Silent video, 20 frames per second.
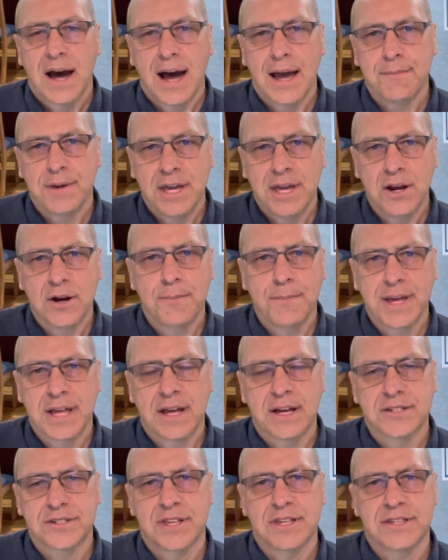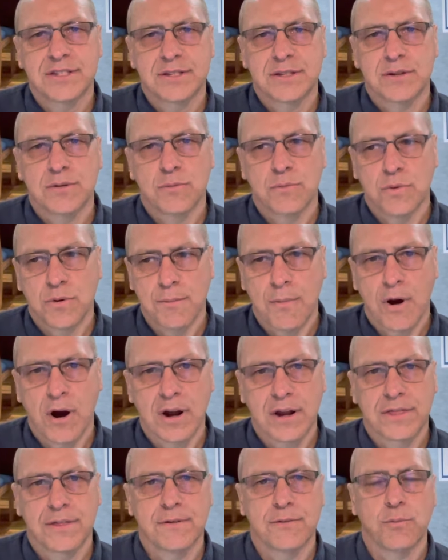here because this will
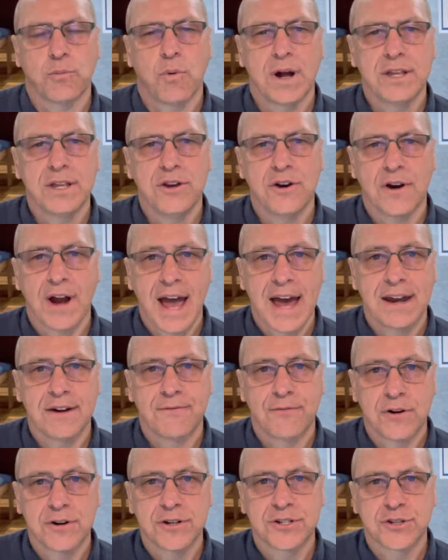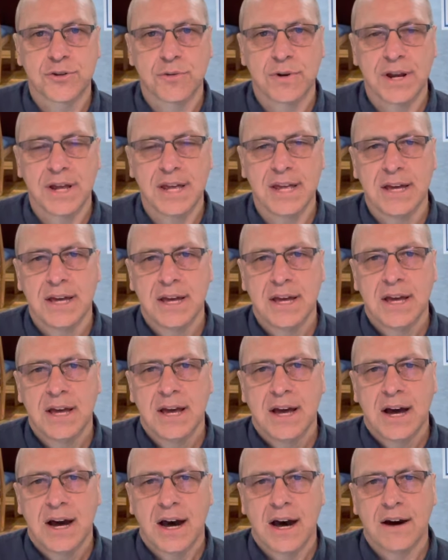mark the one-year anniversary
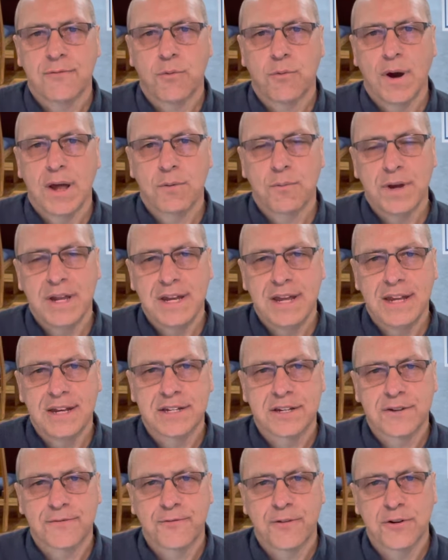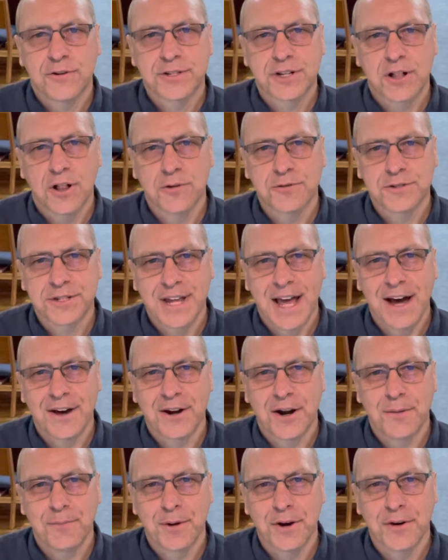of when we needed to first close down
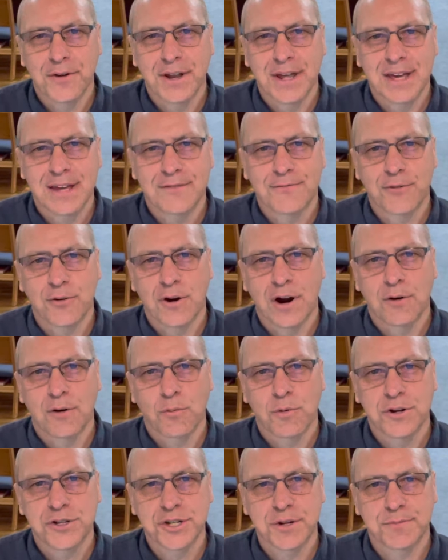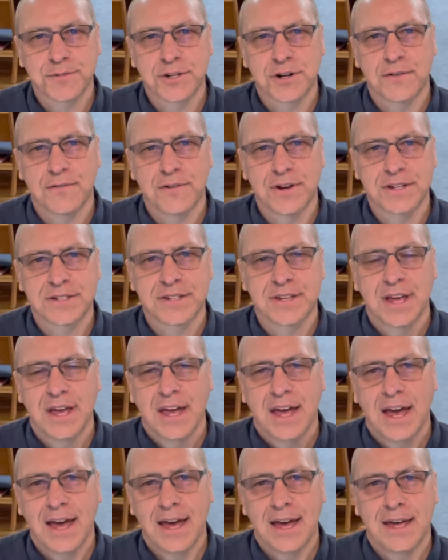our building for our worship service
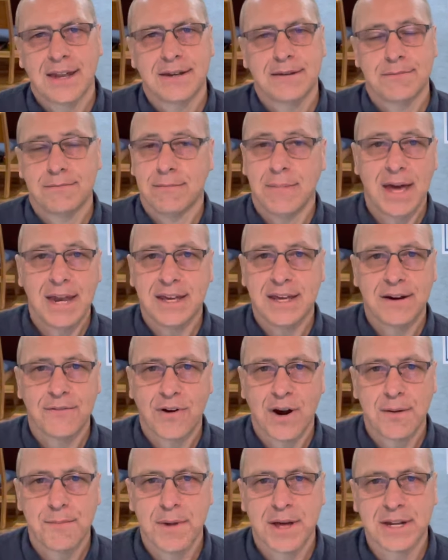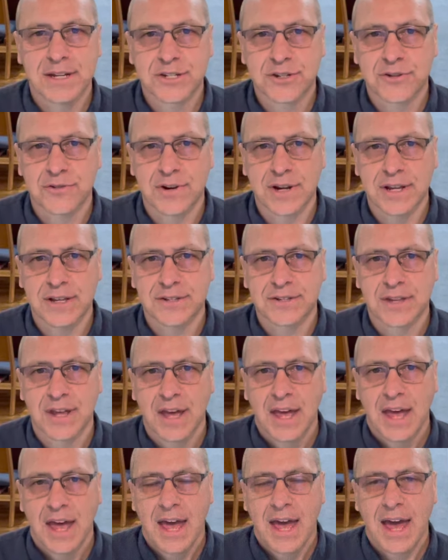and many of our ministries.
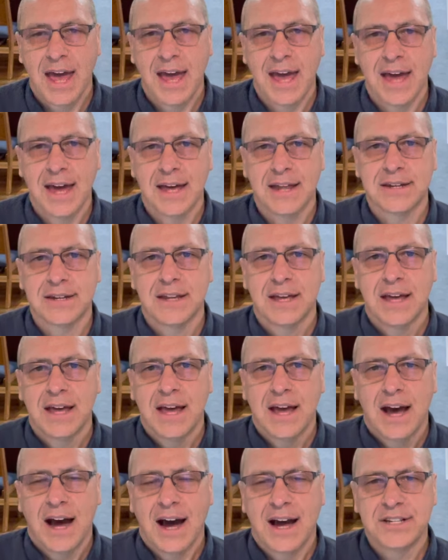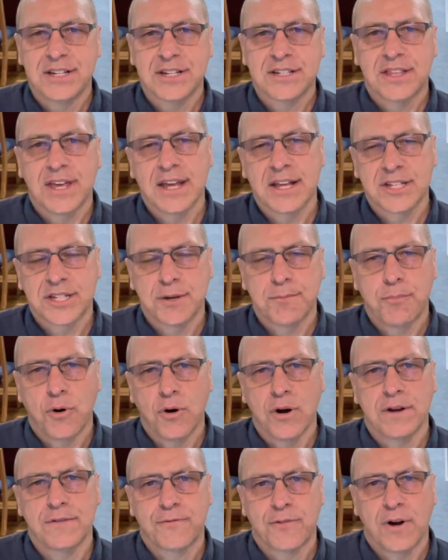And I just think it's
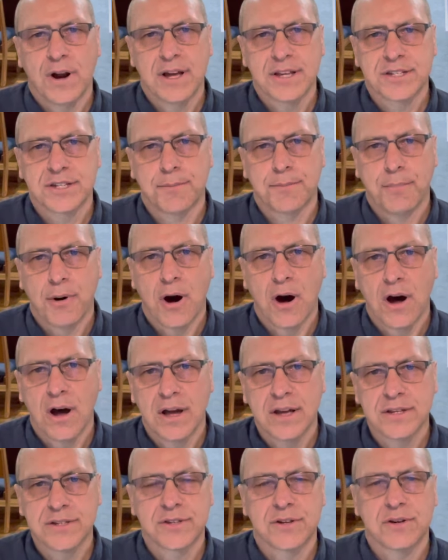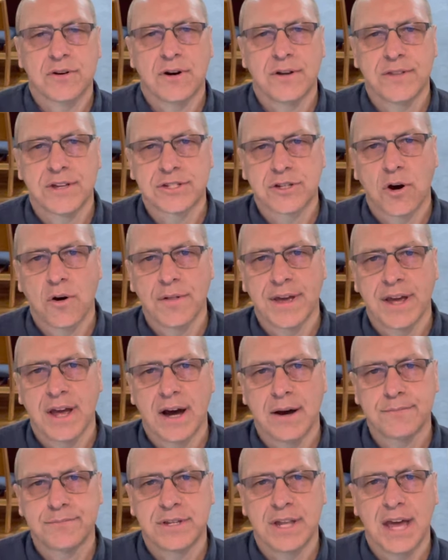important for us to pause on this Holy
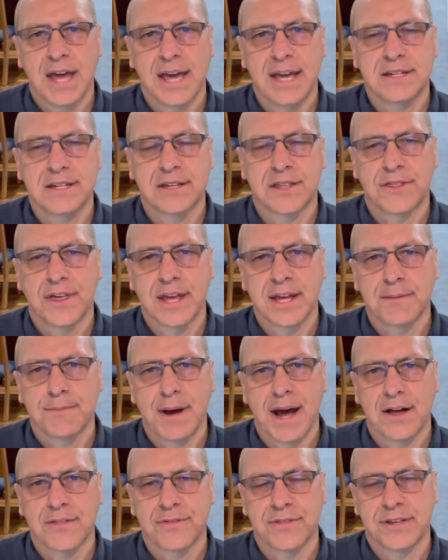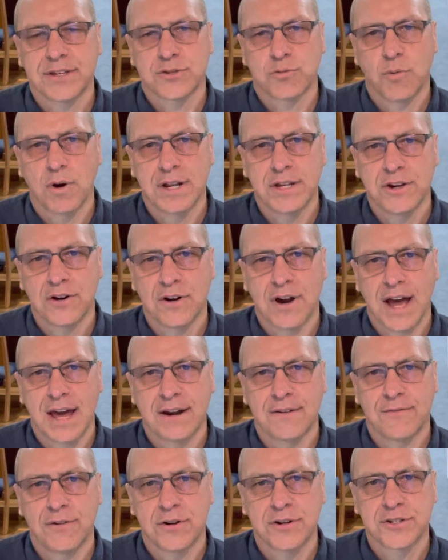Hump Day to think about this one-year
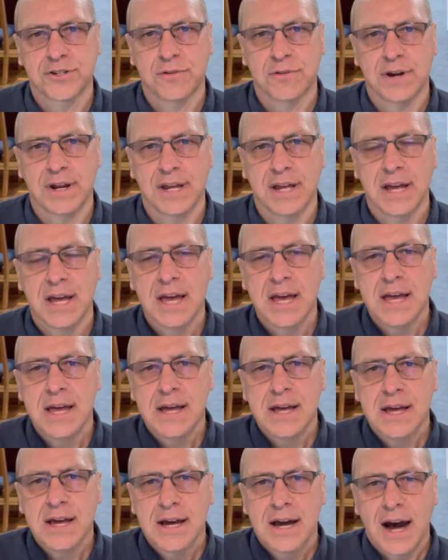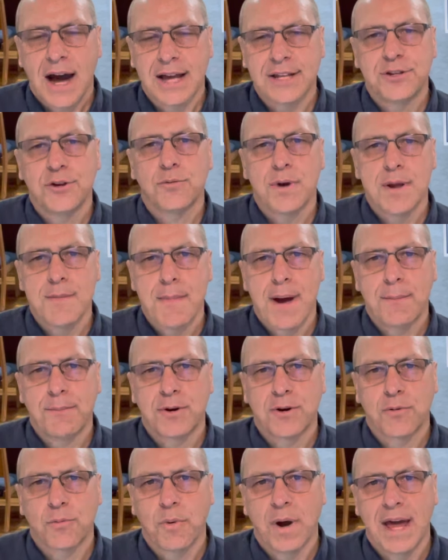anniversary. I do
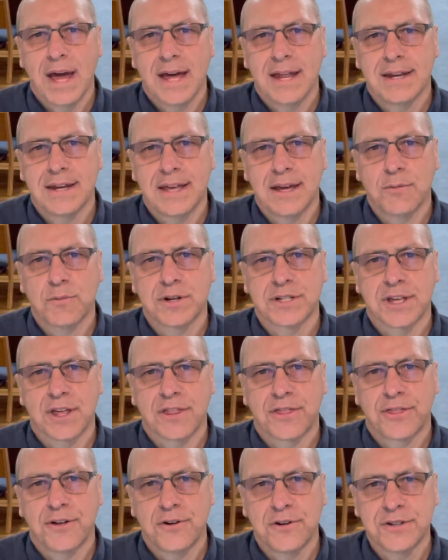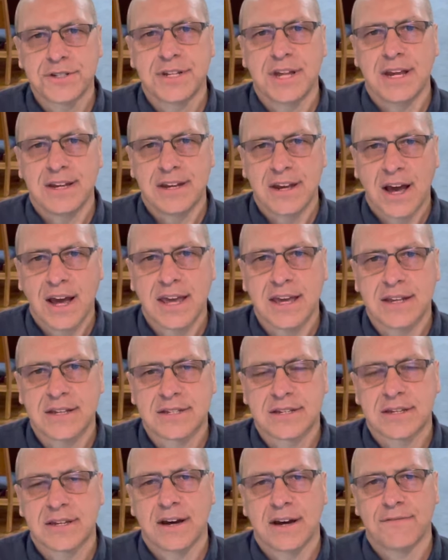remember when it was a Thursday
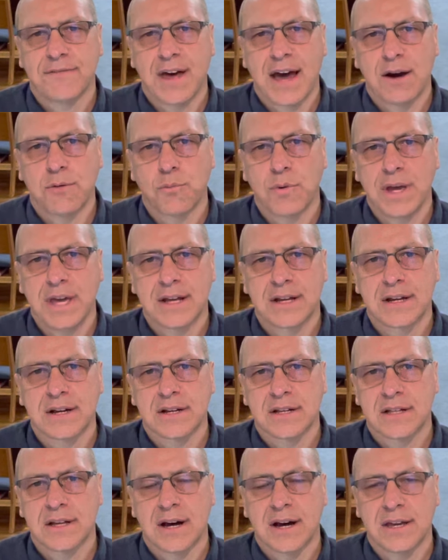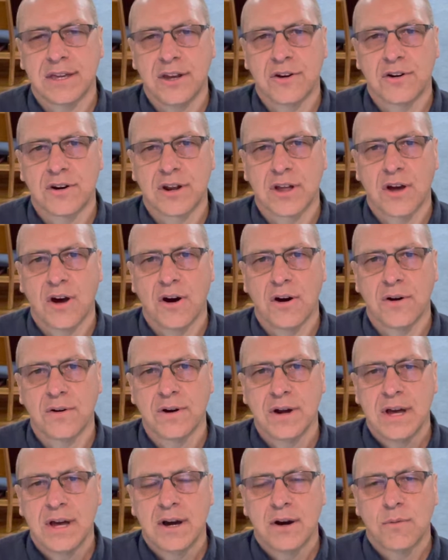night of that week a year ago
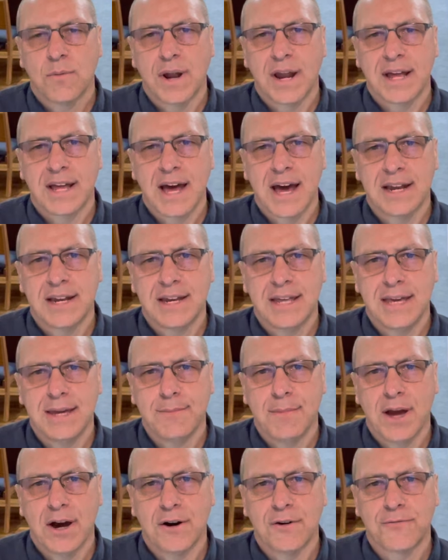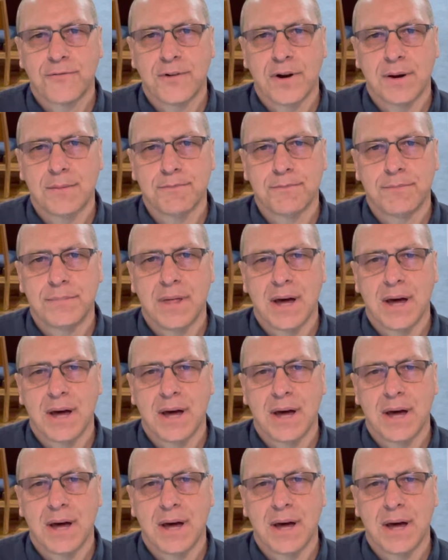when I got an email from